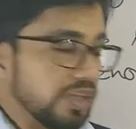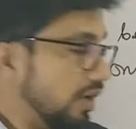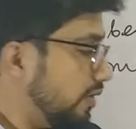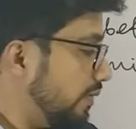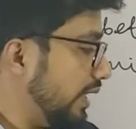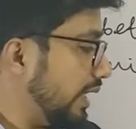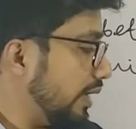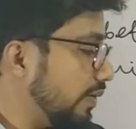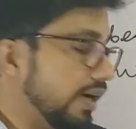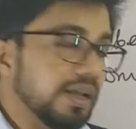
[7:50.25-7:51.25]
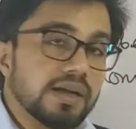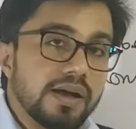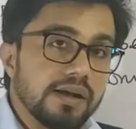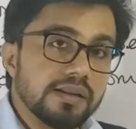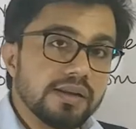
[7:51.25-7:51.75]
without even
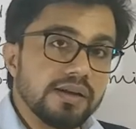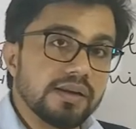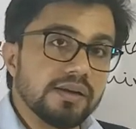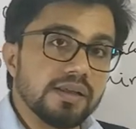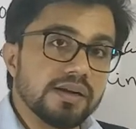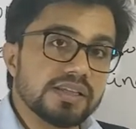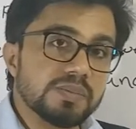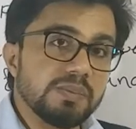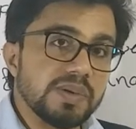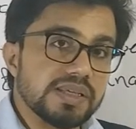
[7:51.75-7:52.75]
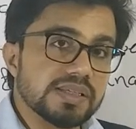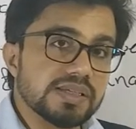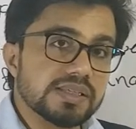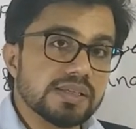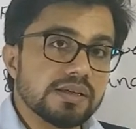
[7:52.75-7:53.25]
calculating the decimal
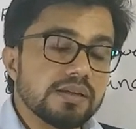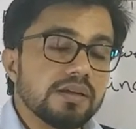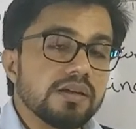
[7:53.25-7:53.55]
places,